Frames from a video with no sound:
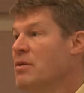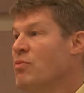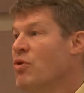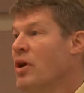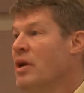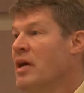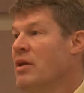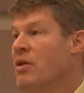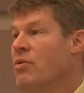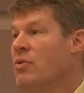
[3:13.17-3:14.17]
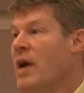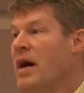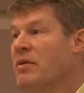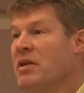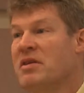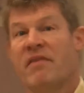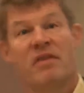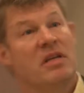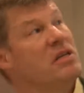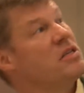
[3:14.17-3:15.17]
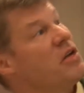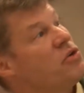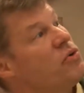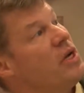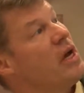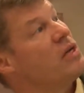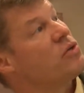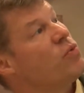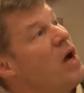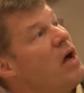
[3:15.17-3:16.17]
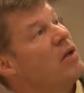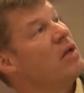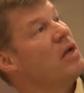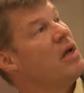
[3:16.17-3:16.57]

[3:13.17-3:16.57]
are brought in throughout the 17th century as well.